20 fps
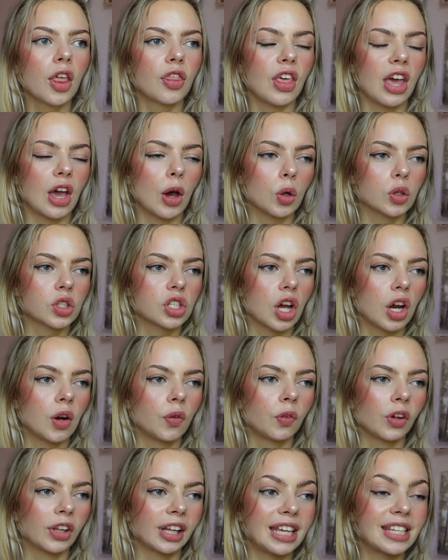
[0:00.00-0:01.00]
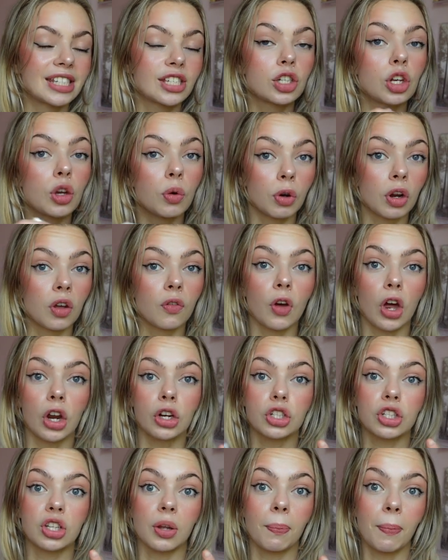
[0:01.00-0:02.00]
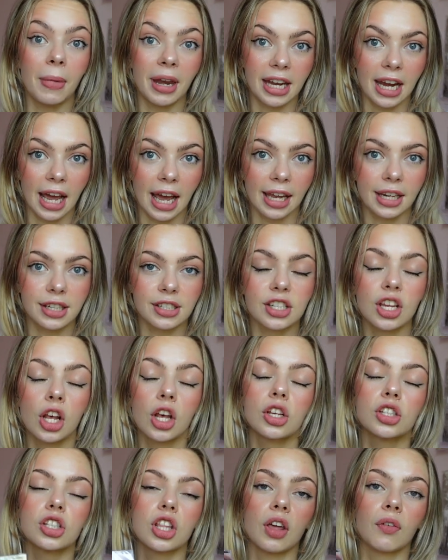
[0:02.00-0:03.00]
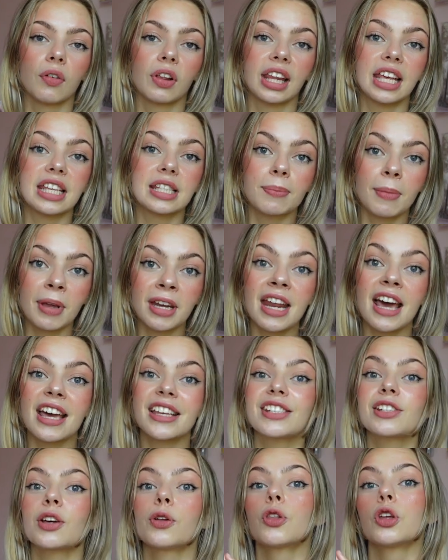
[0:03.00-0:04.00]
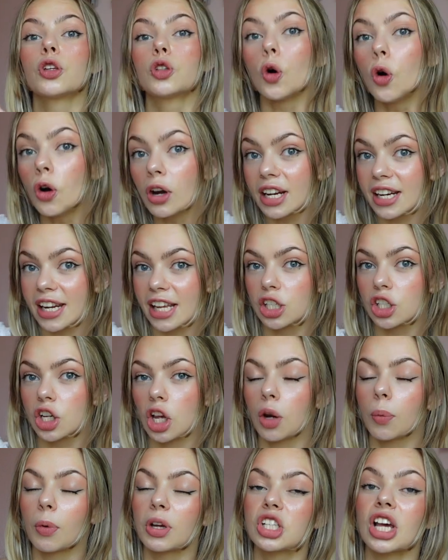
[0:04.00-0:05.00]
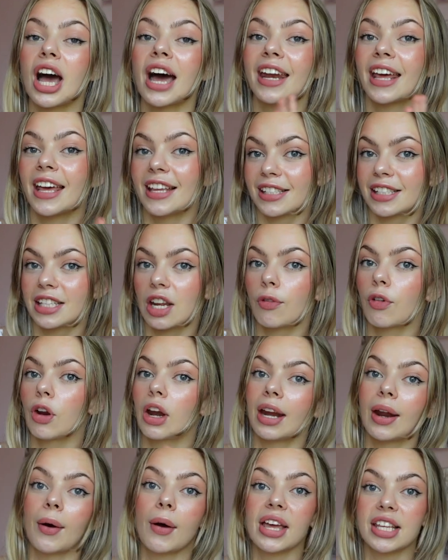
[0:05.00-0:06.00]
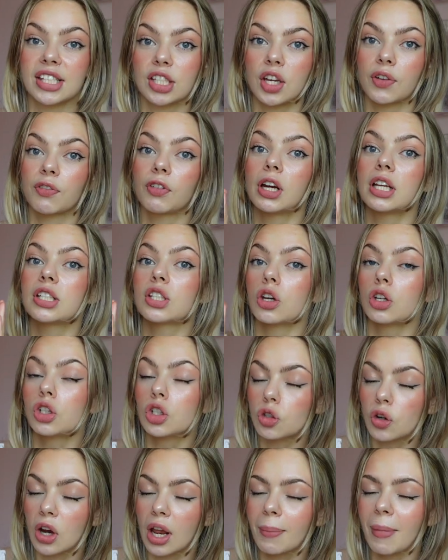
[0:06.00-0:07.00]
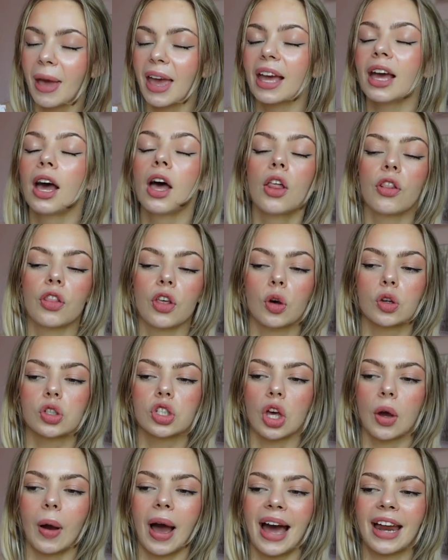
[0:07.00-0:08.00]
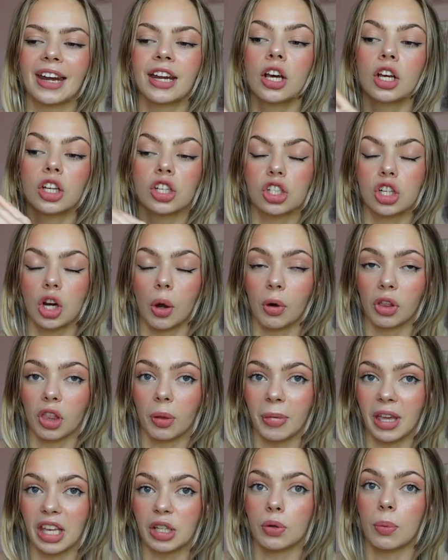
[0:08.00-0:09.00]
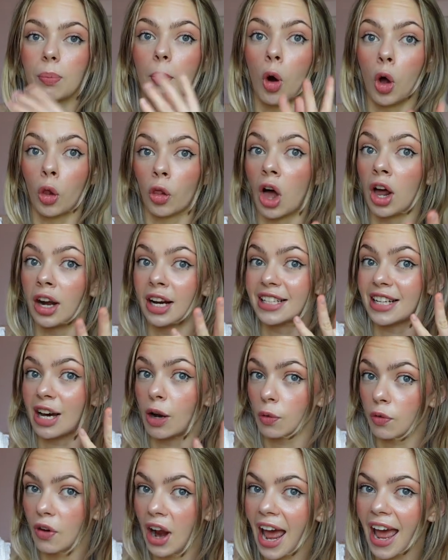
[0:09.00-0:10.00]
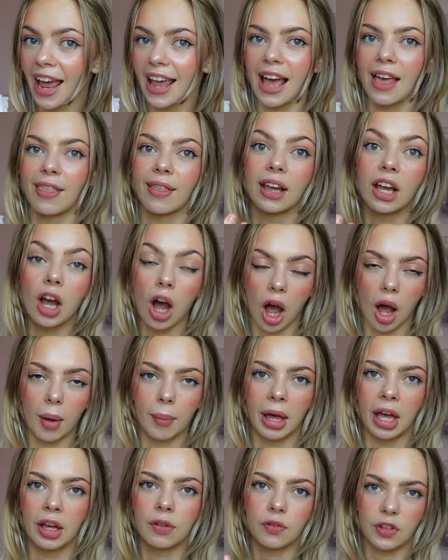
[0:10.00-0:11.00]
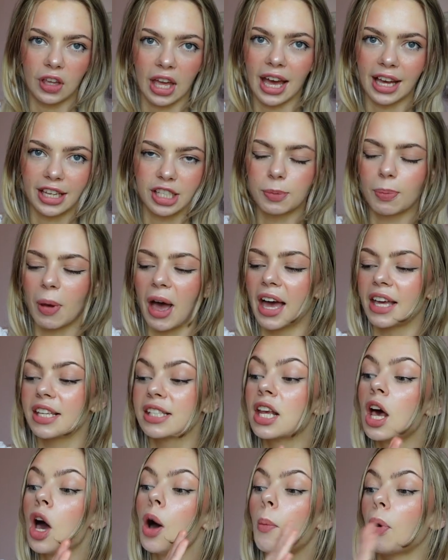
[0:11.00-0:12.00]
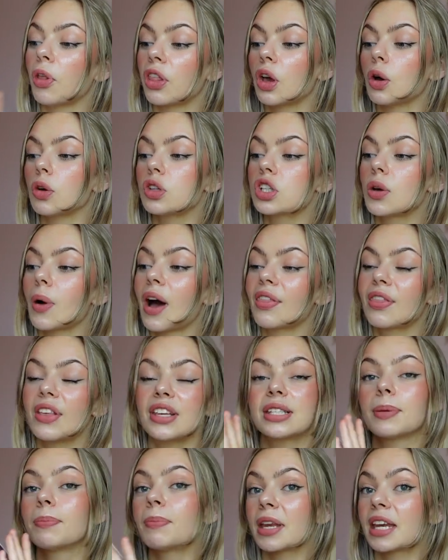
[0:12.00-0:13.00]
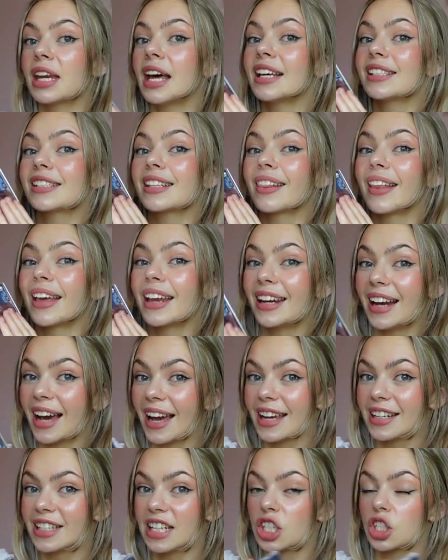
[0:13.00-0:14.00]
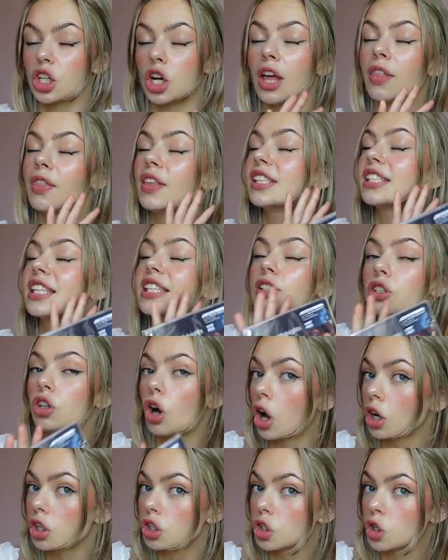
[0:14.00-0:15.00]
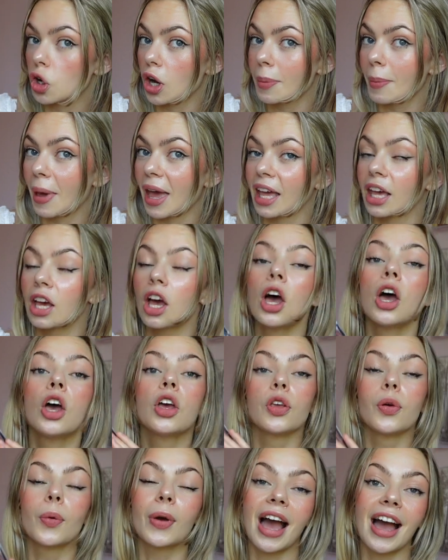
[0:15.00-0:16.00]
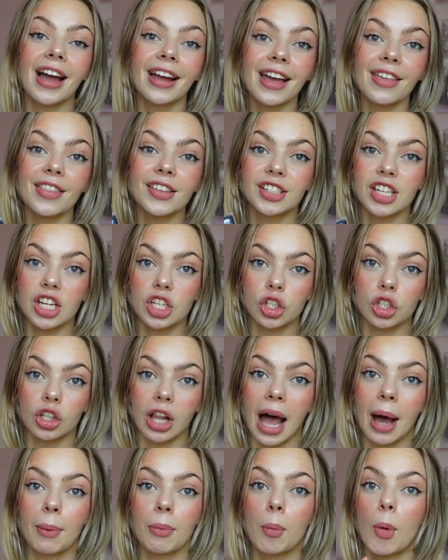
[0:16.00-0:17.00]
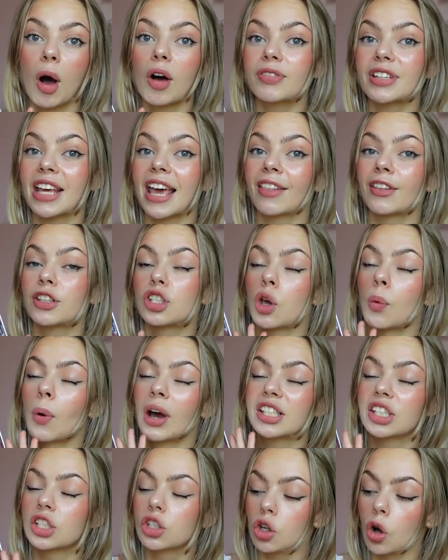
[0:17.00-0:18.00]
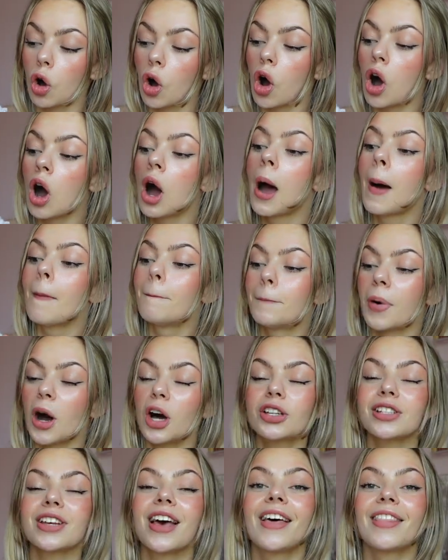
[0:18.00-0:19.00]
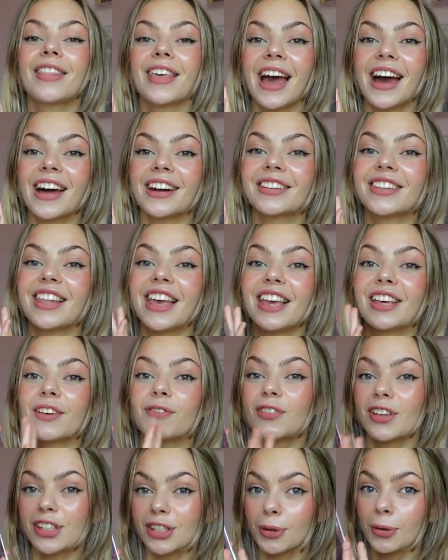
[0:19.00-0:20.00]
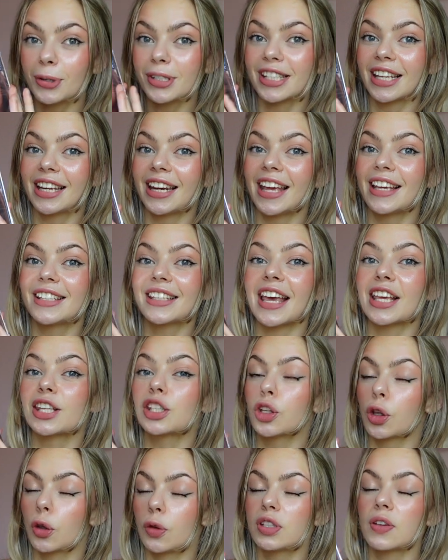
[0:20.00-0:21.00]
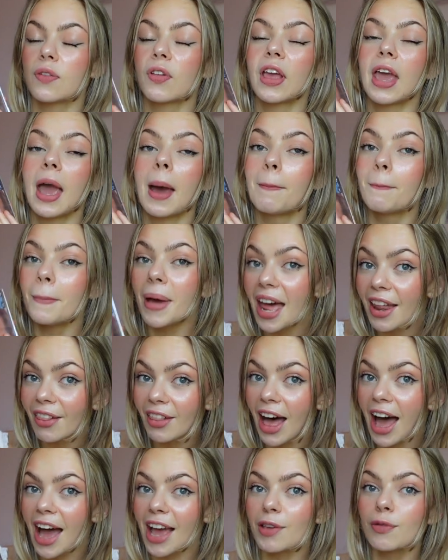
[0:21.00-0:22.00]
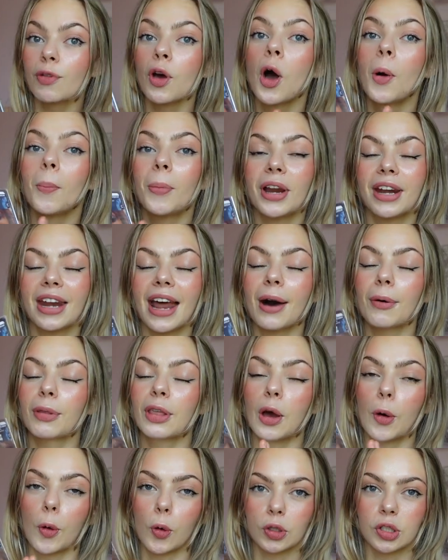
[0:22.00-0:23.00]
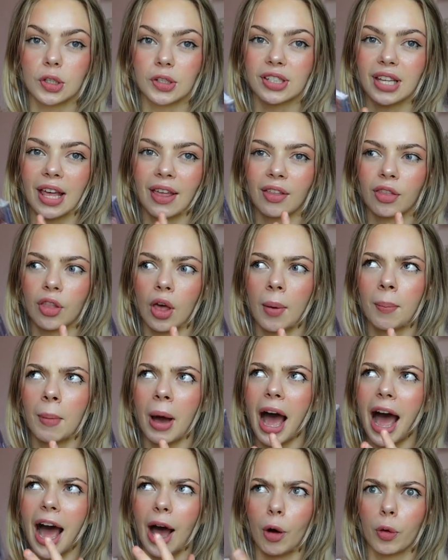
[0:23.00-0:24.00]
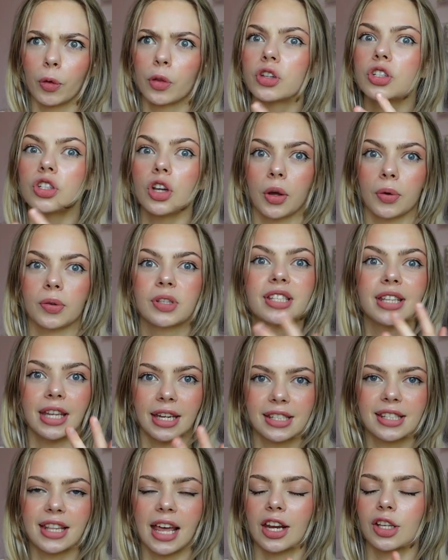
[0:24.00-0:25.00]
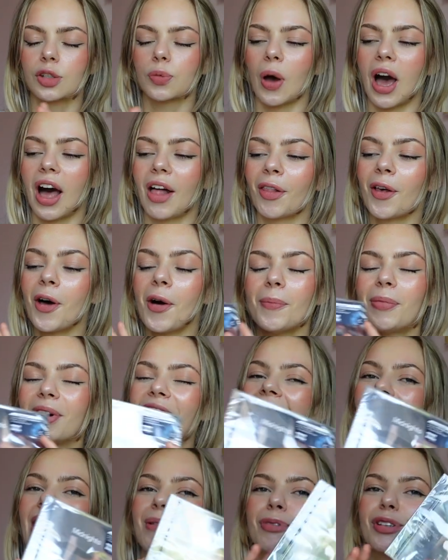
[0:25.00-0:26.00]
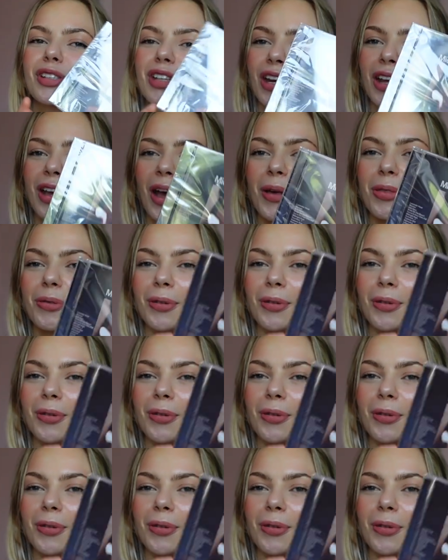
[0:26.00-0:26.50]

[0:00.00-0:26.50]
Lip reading: They also released two new versions of Midnights. So they released Midnights Till the Dawn edition, which had Hits Different, and now Hits Different is on streaming. They also had Snow on the Beach with More Lana Del Rey, and then Karma feat. Ice Spice. But they also had this Midnights The Late Night edition, and this is not on streaming. You can get the digital album off Taylor's US store, but they had the physical CDs exclusively at MetLife, but now they are also selling them at other shows since then as well. But yeah, I'm just gonna go